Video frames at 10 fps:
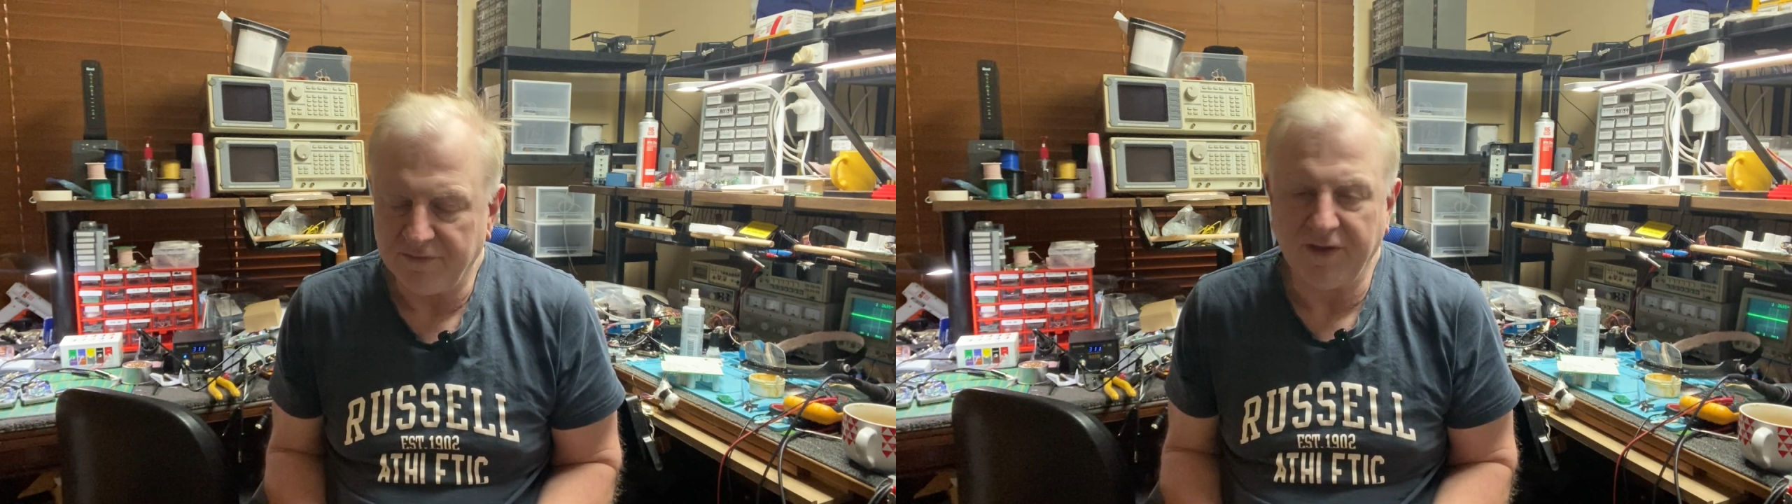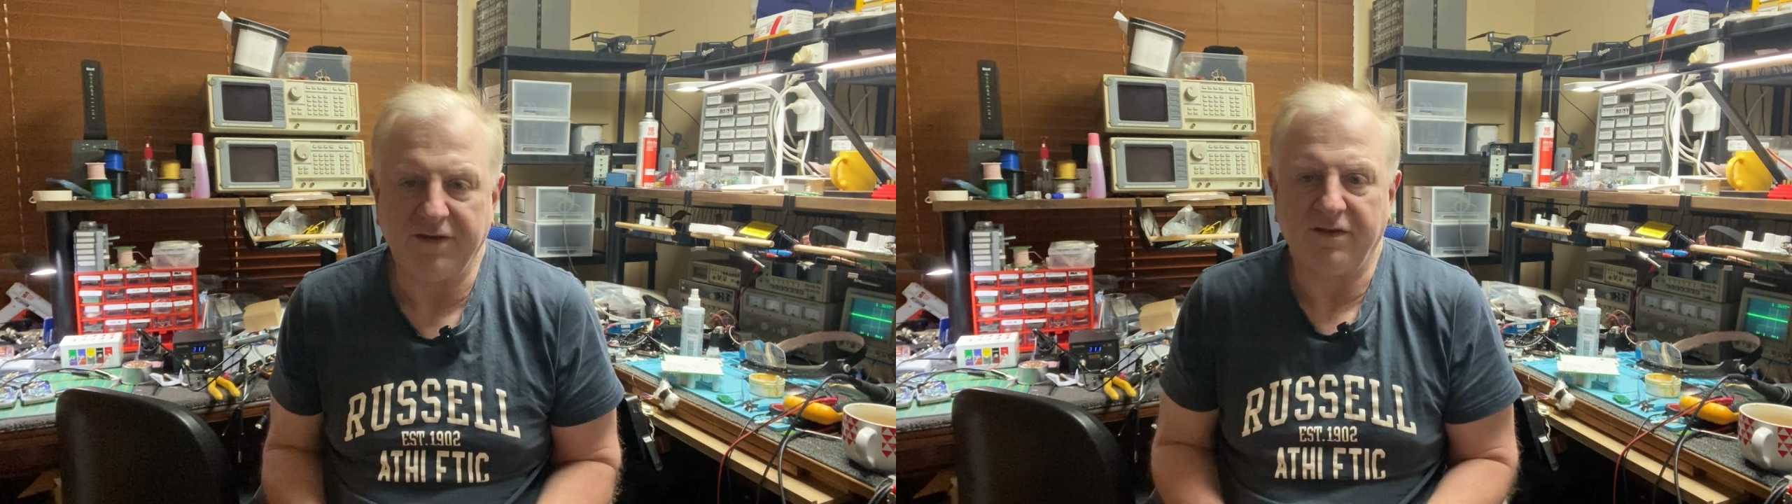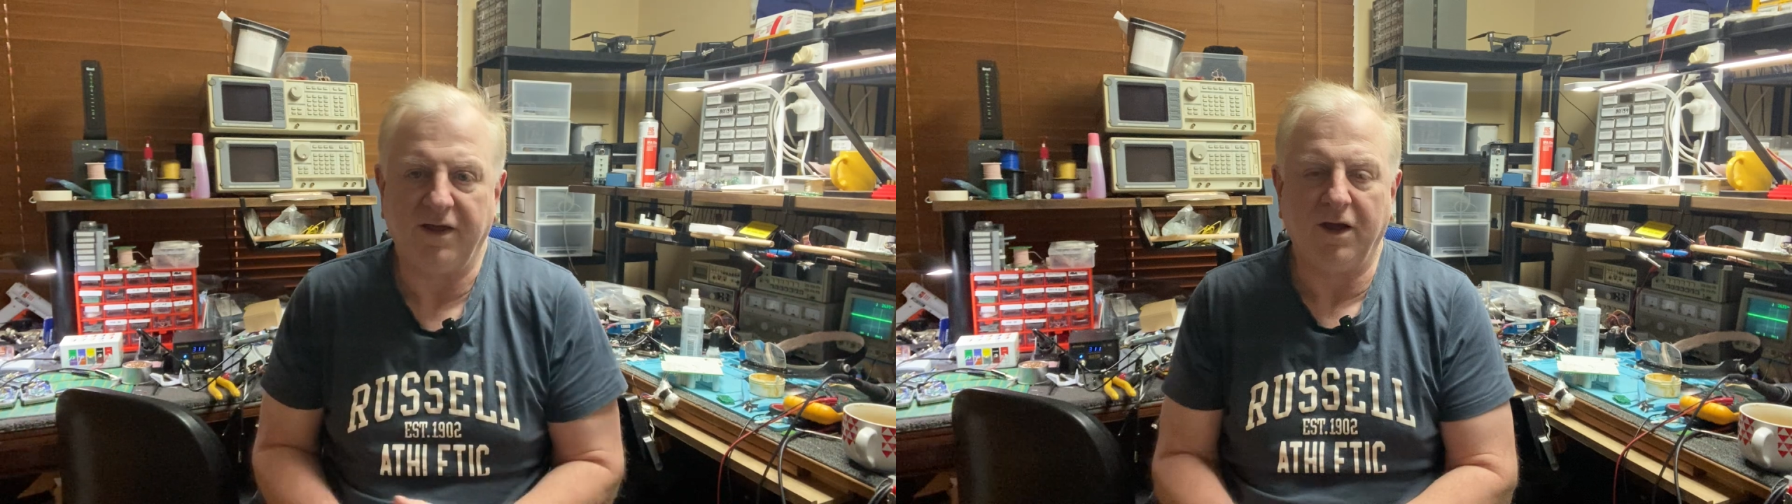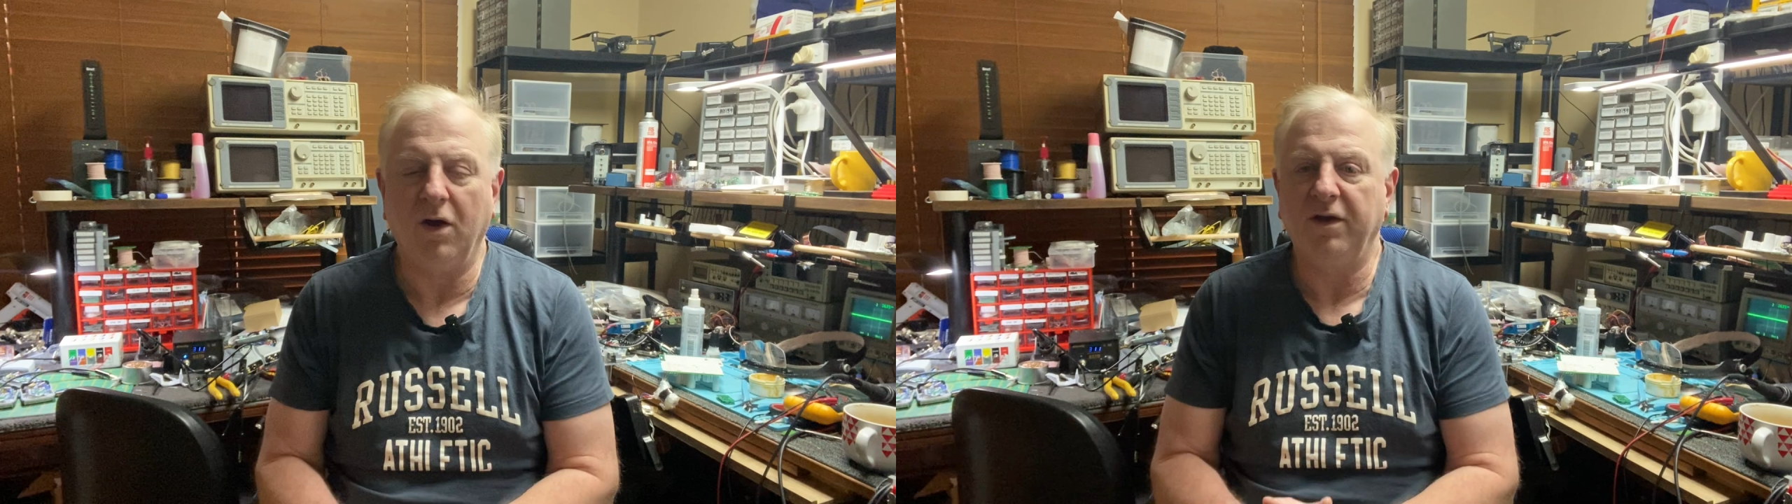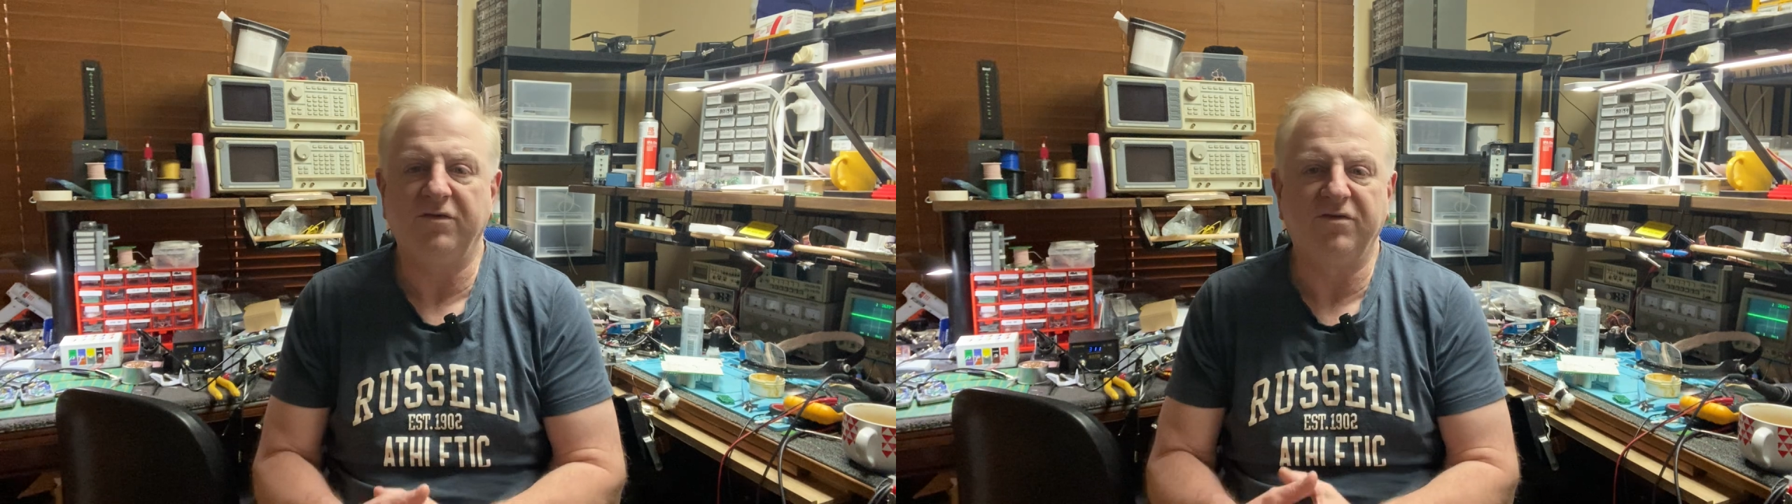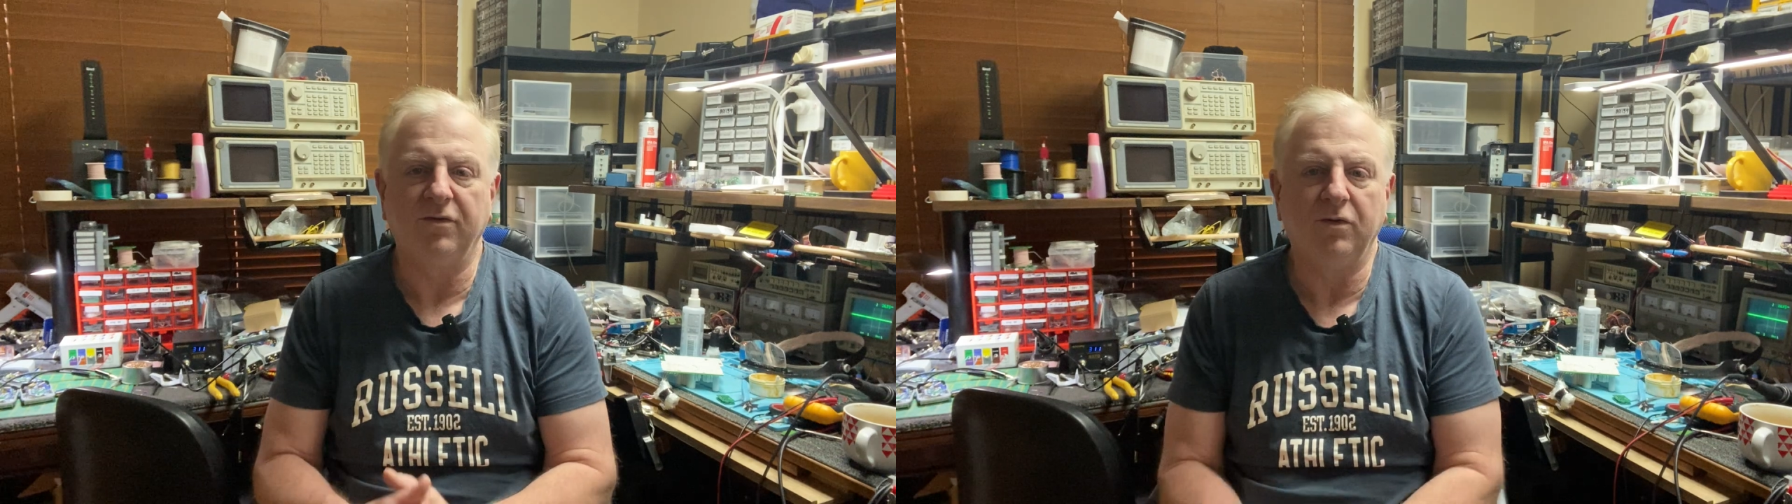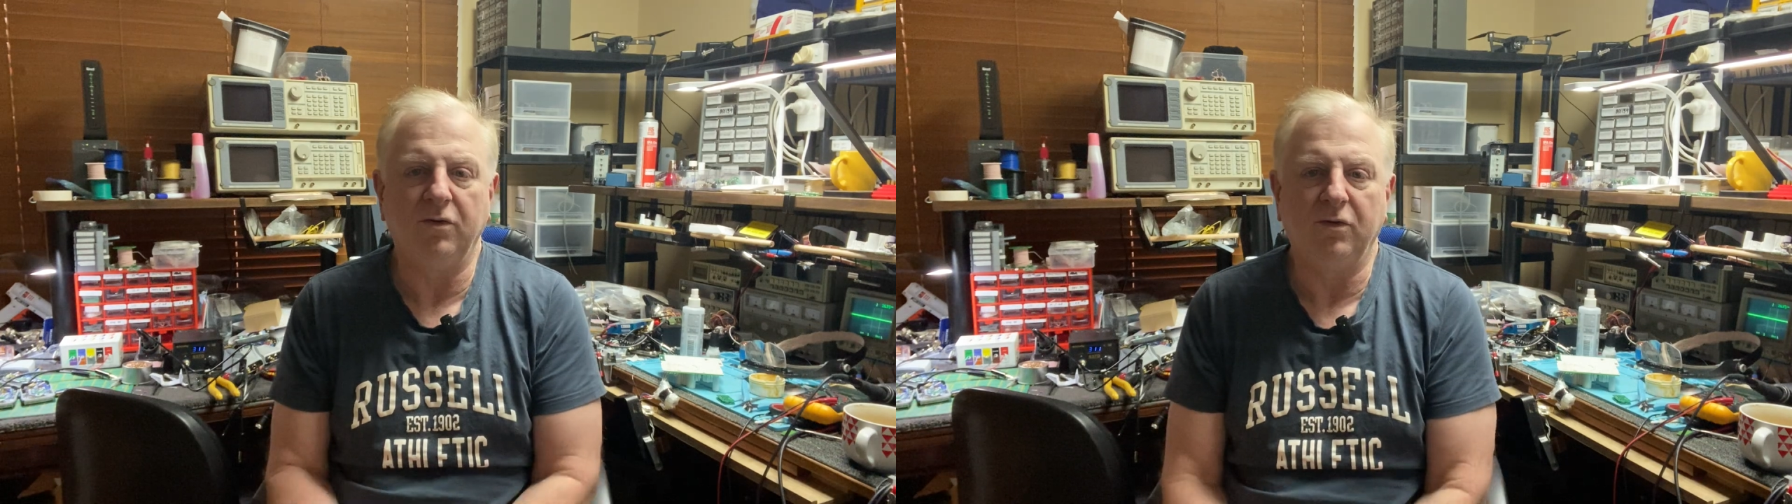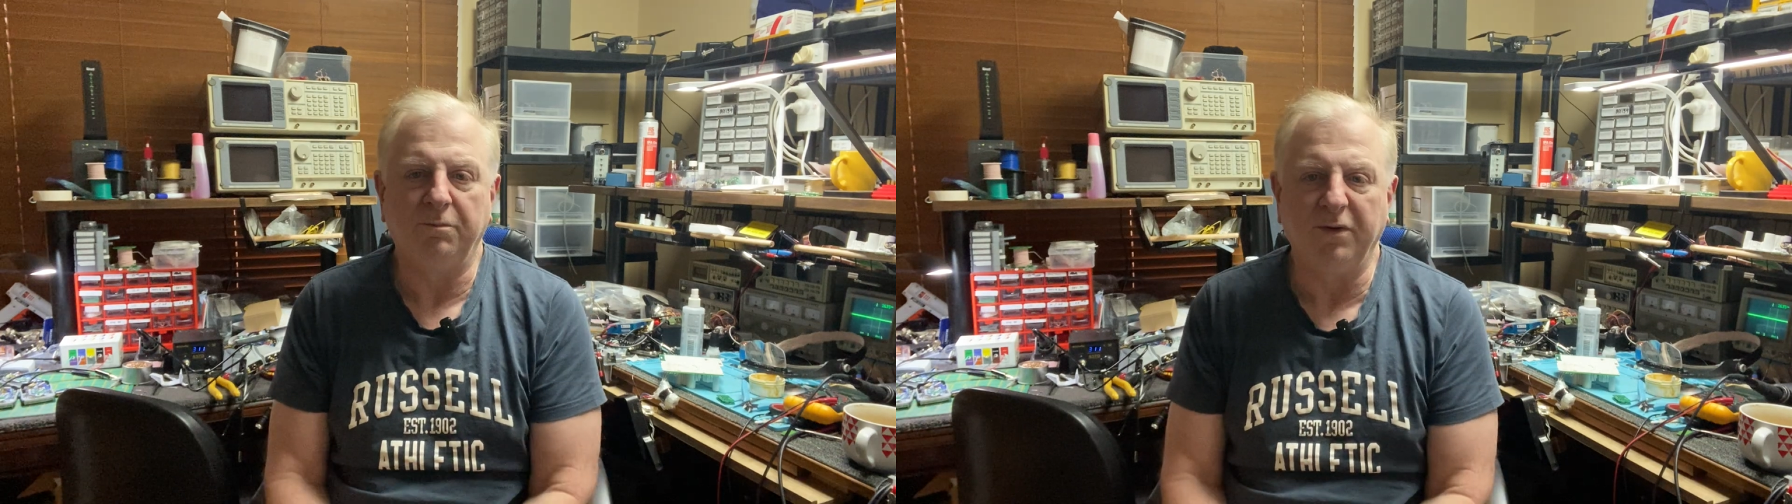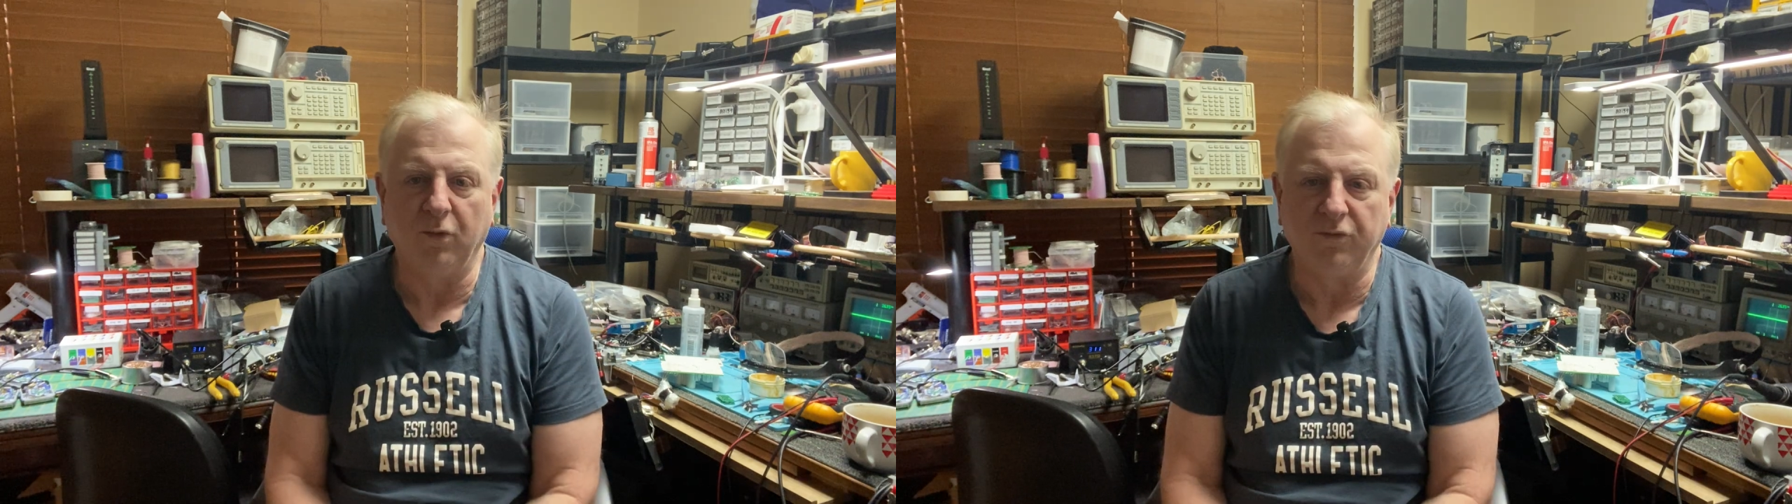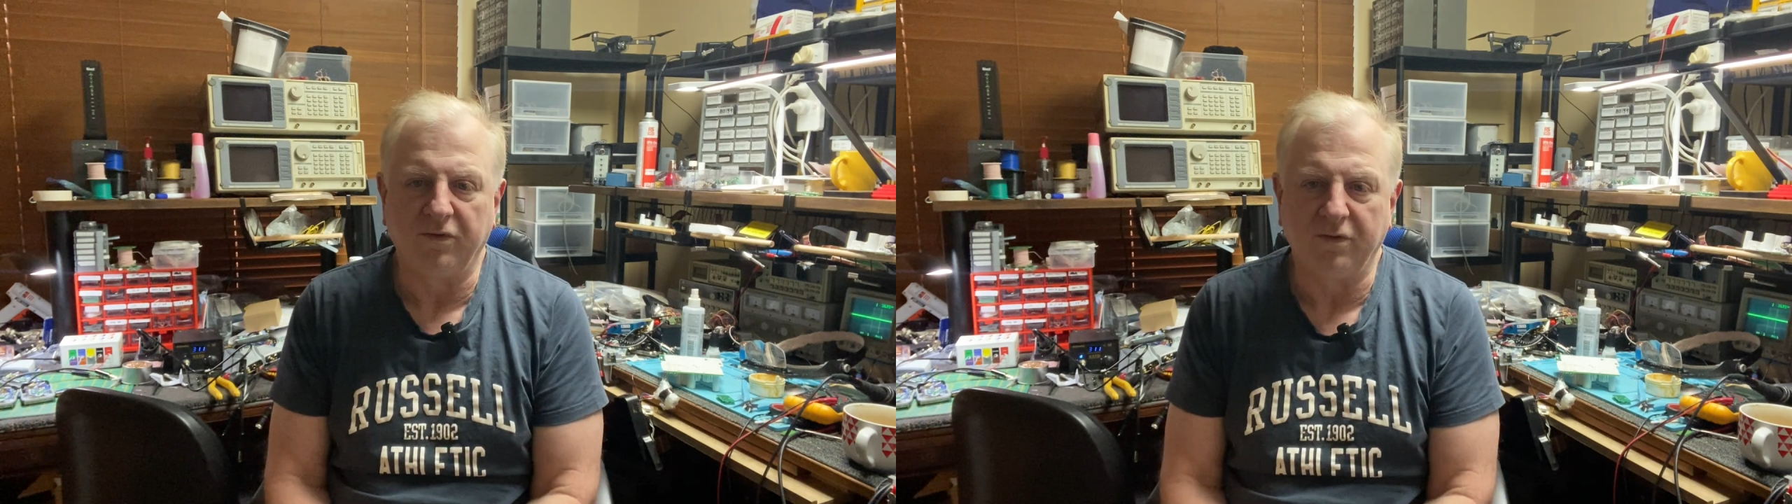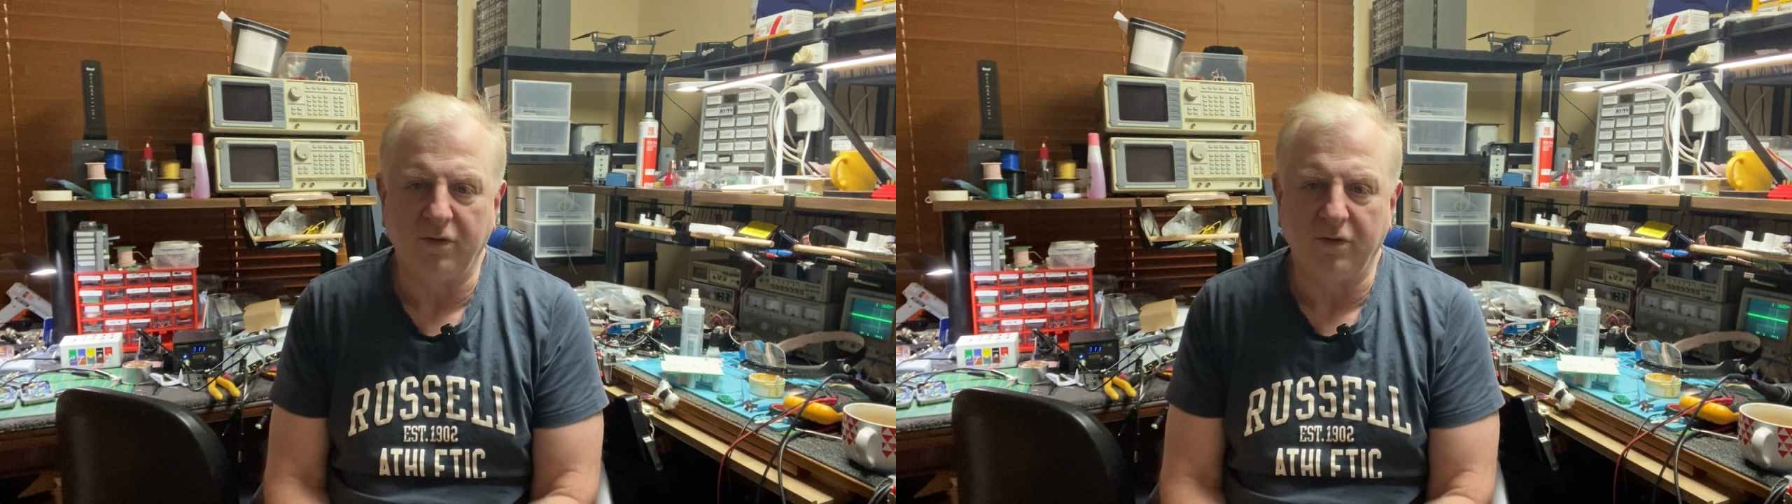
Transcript: that they're going to build